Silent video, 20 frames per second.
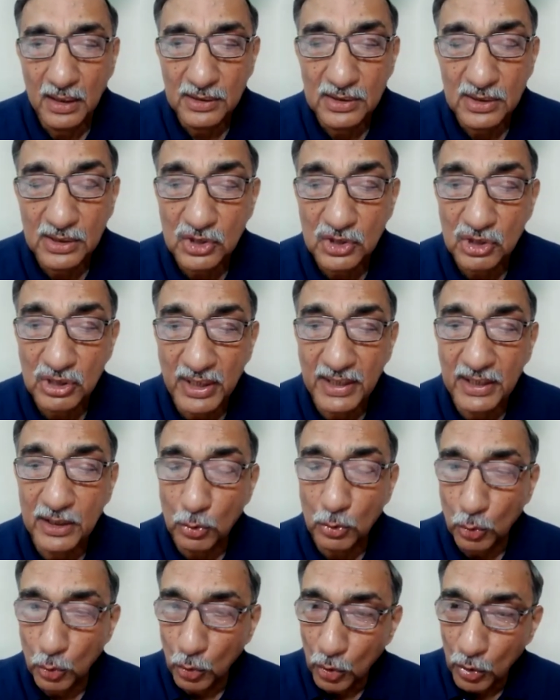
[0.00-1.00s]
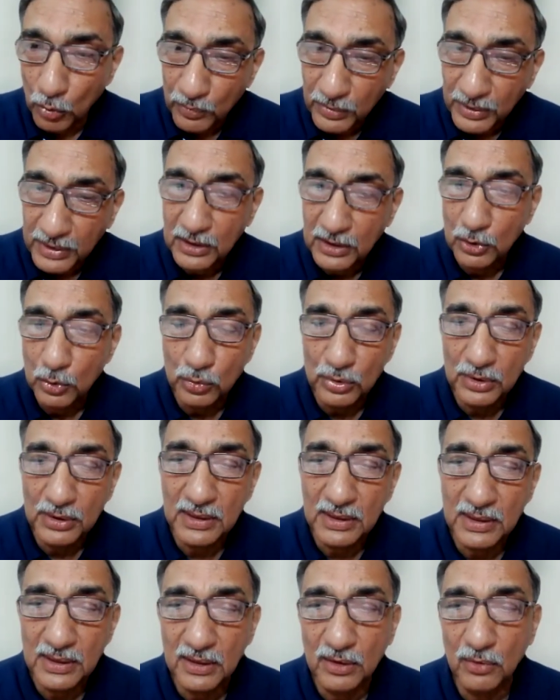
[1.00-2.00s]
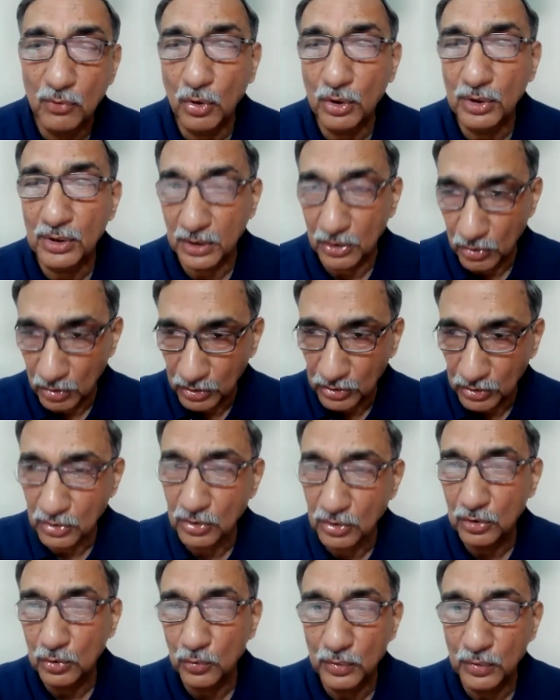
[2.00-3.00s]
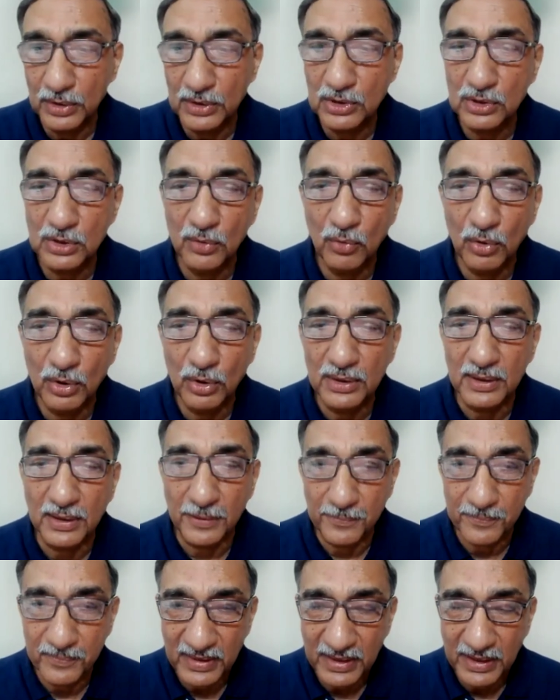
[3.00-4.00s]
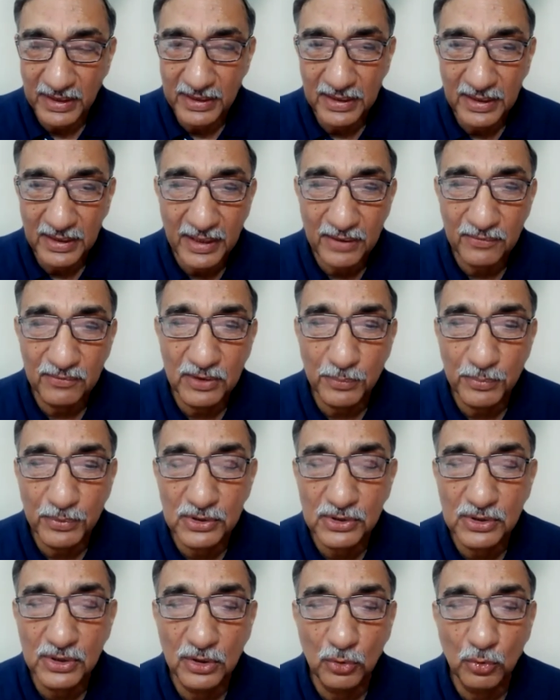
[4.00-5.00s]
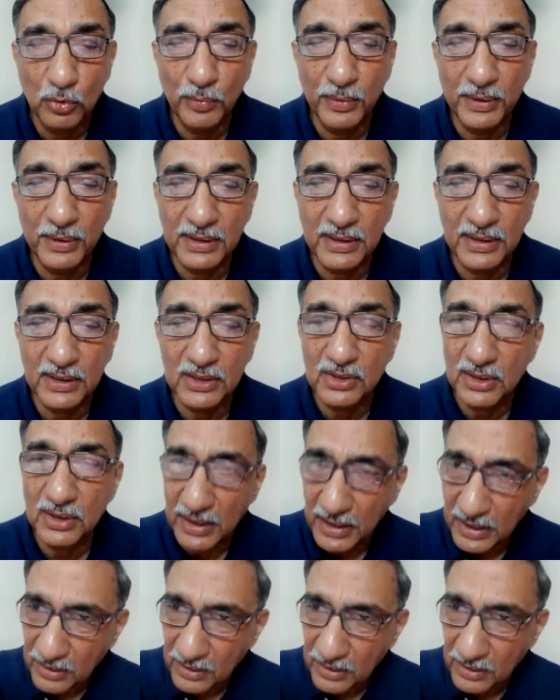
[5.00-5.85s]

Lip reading: just chant Om into the water, or towards the water, and have the person do meditation.